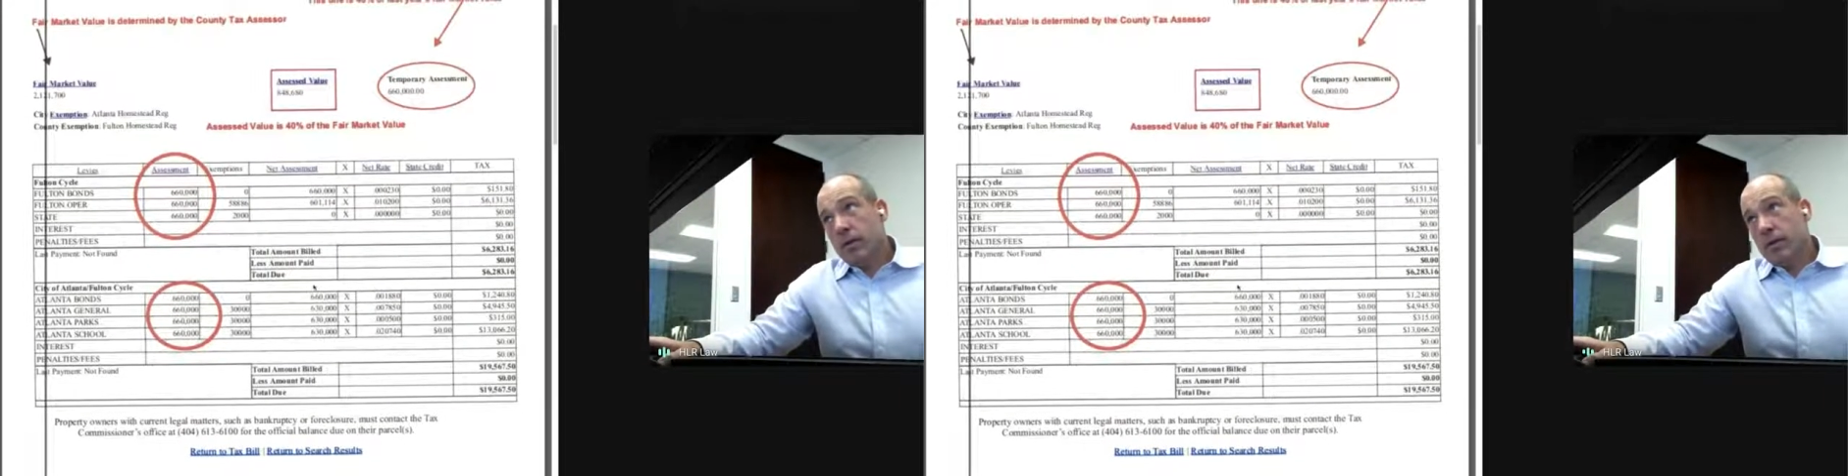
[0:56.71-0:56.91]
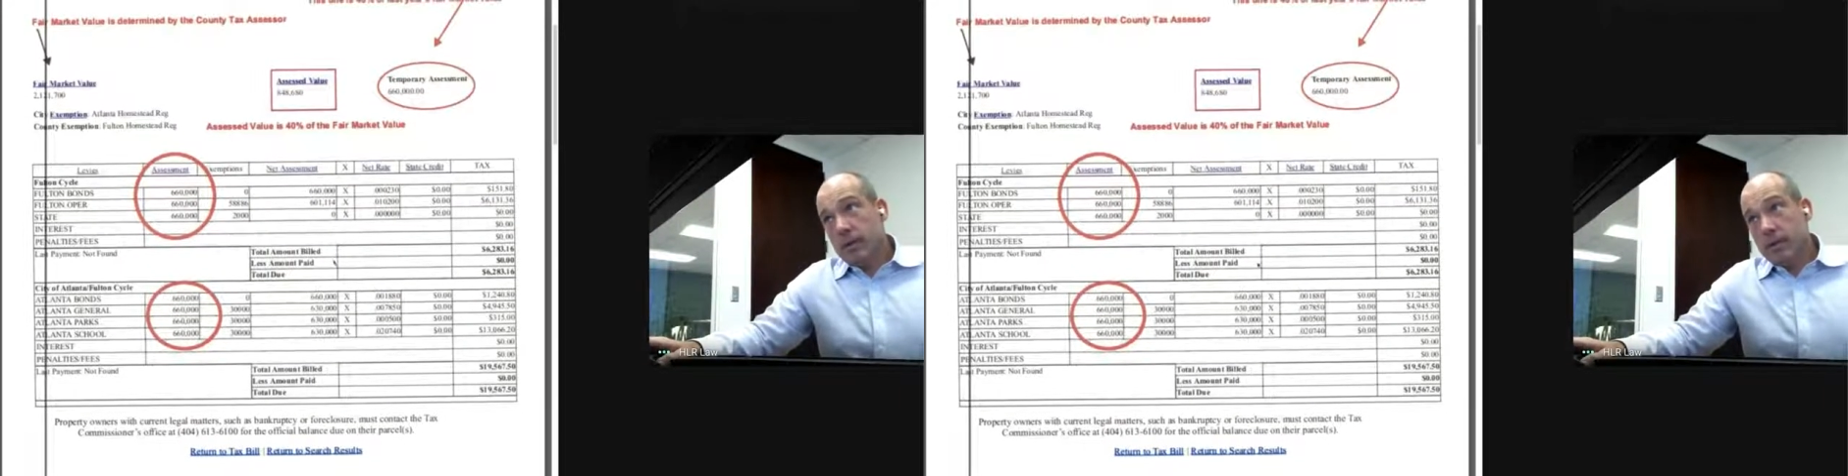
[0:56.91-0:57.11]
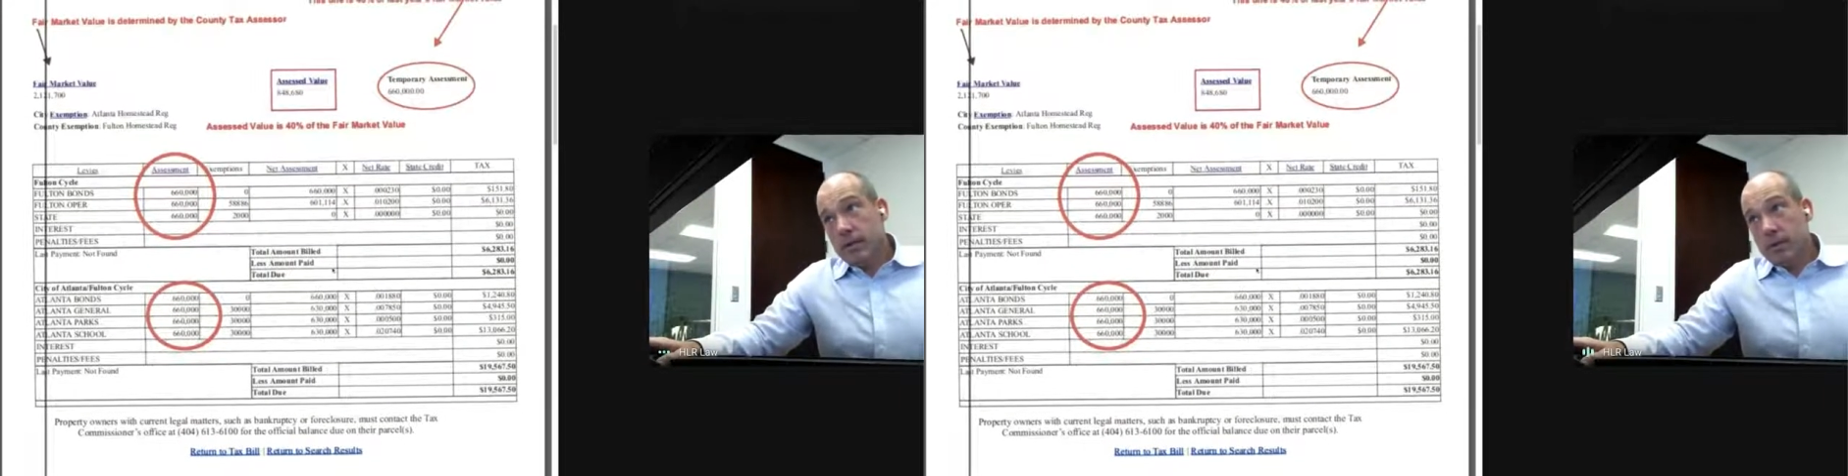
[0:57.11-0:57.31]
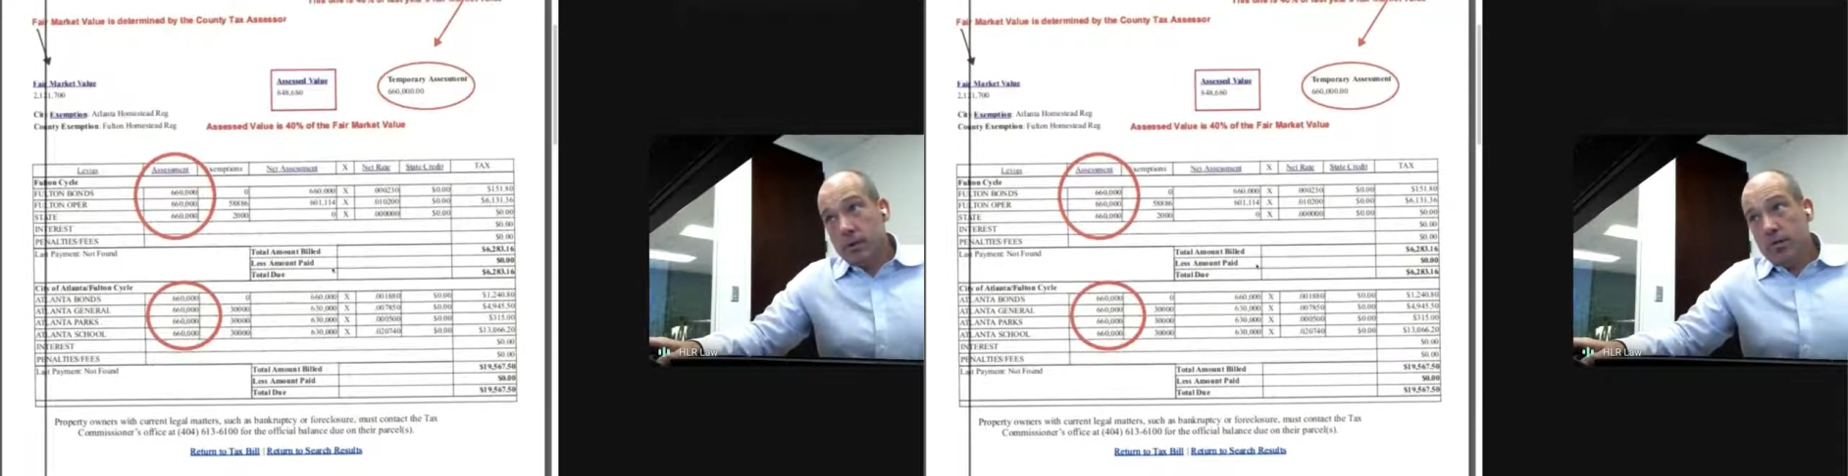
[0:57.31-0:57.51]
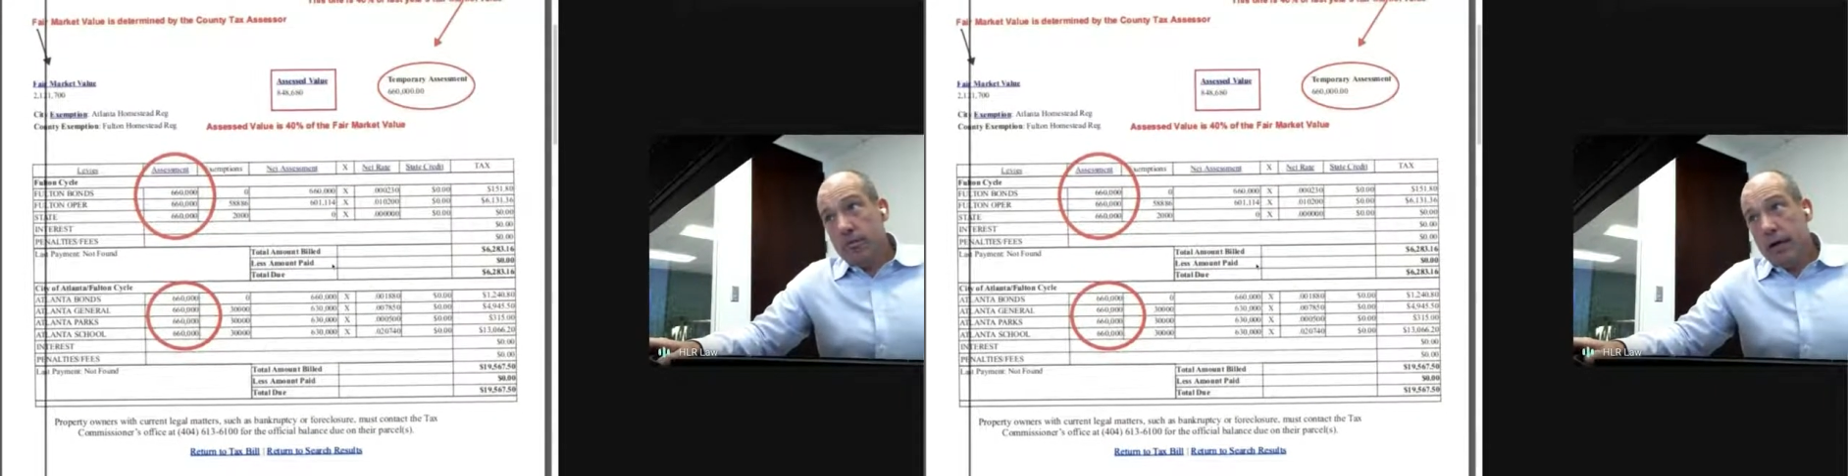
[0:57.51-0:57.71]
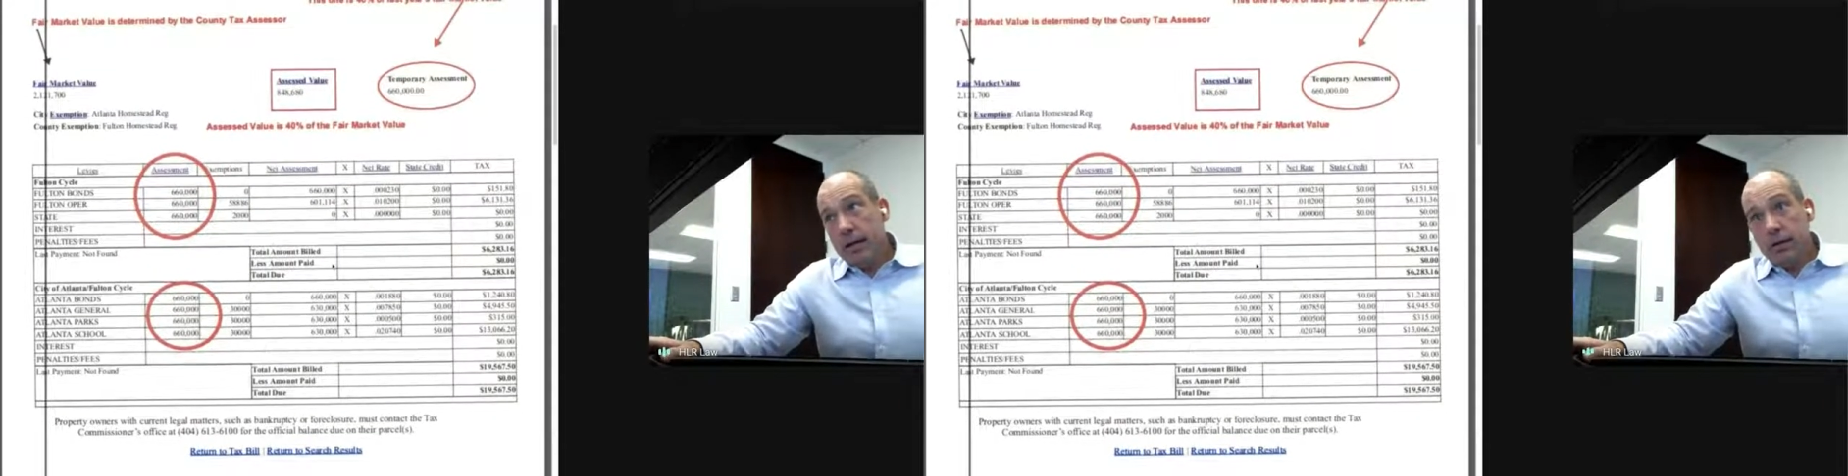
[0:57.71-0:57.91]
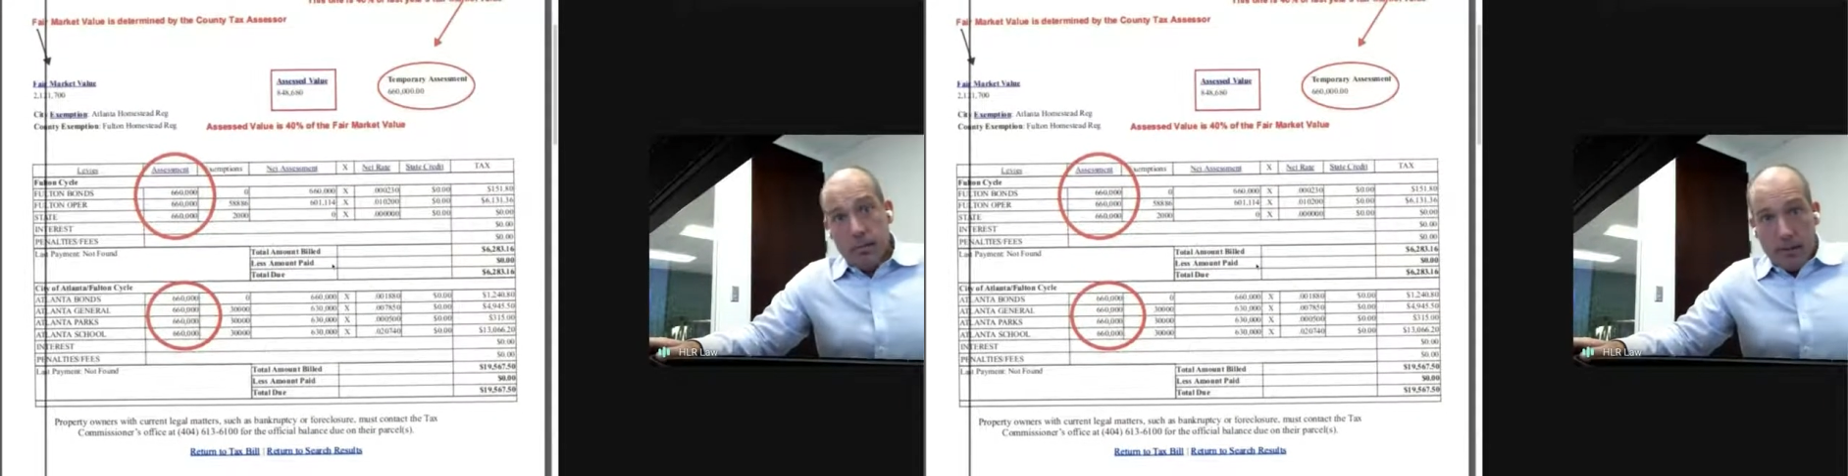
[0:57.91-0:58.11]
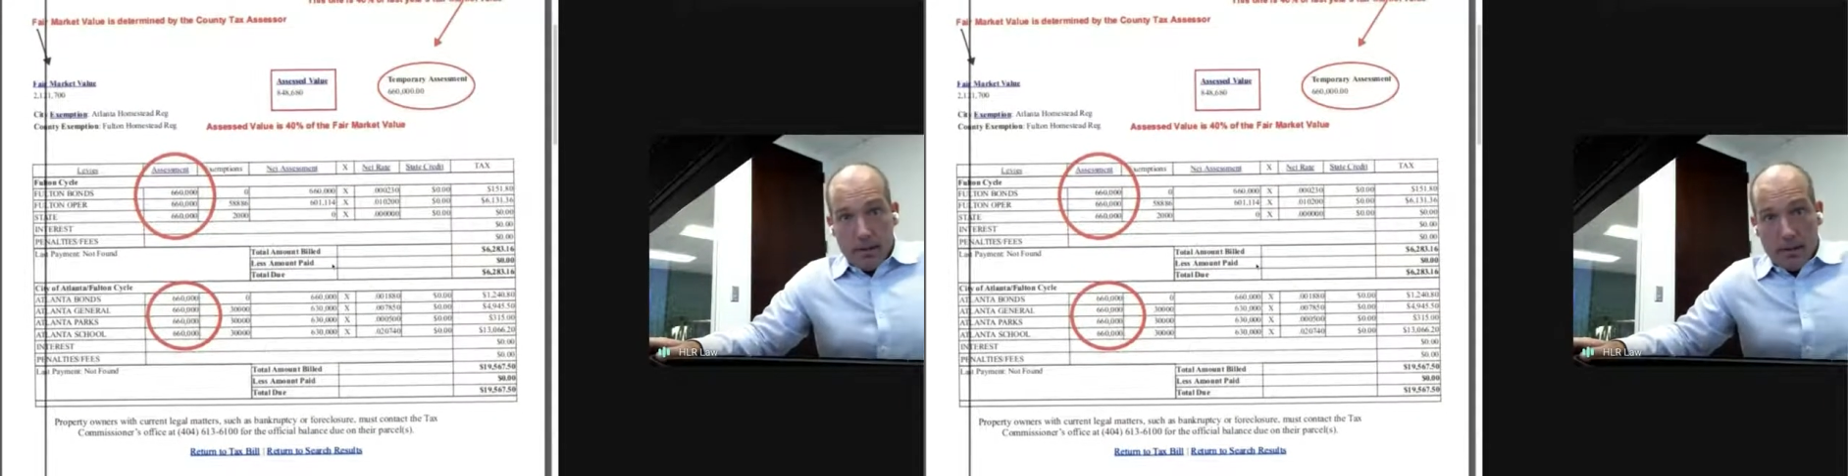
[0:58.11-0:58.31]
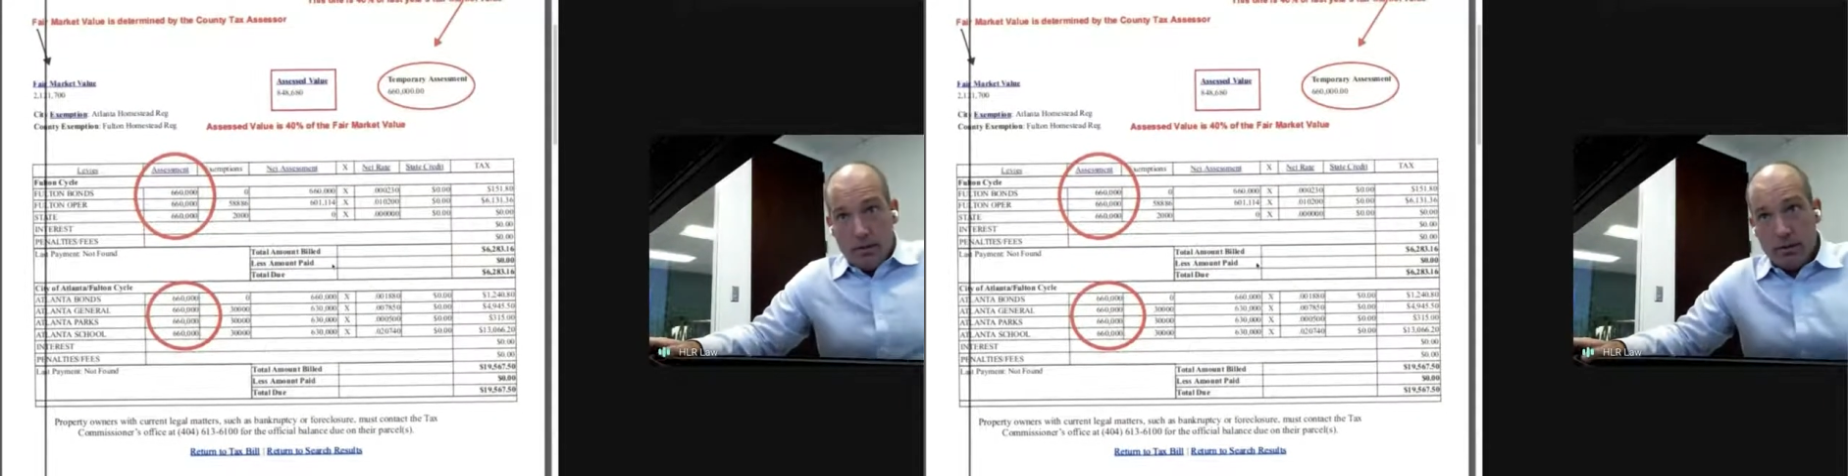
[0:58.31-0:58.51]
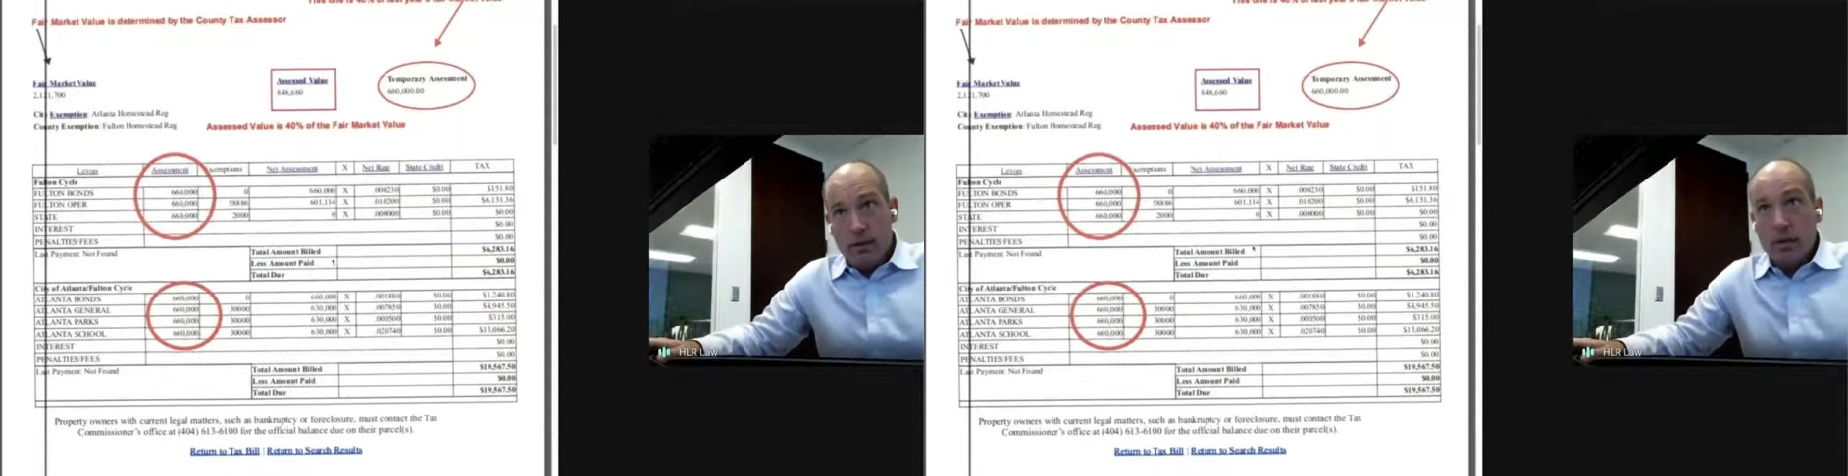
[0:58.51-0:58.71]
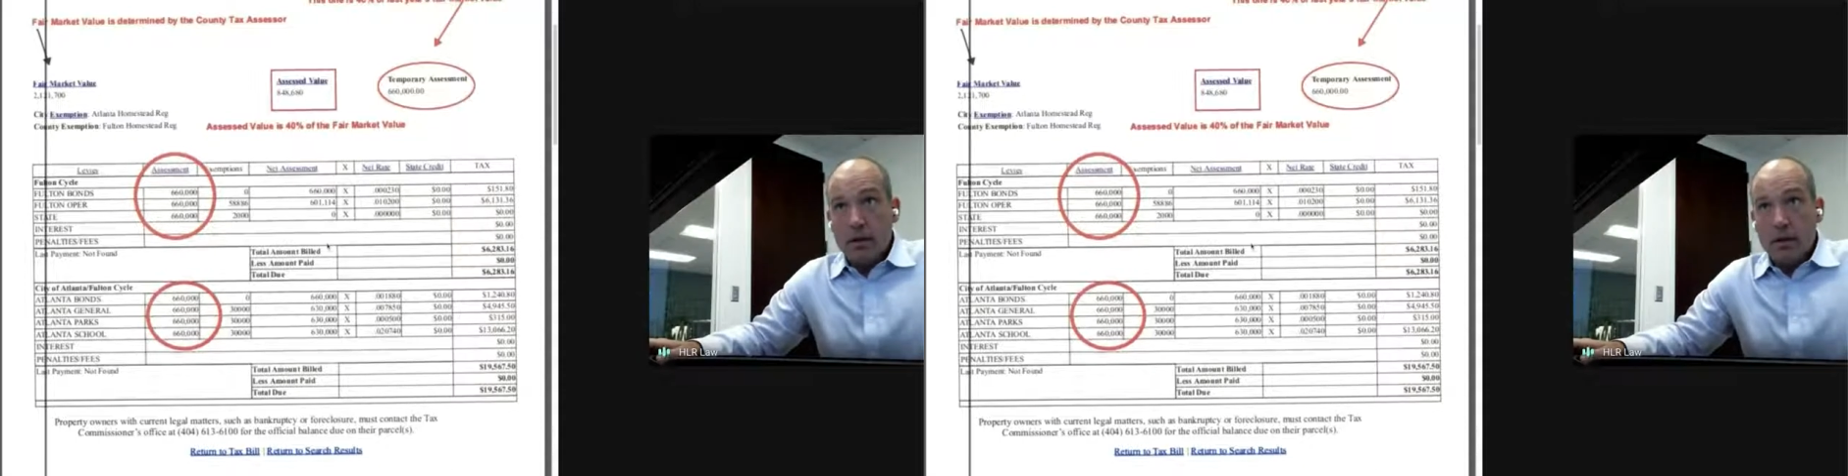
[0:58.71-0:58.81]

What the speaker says: they will send you a final bill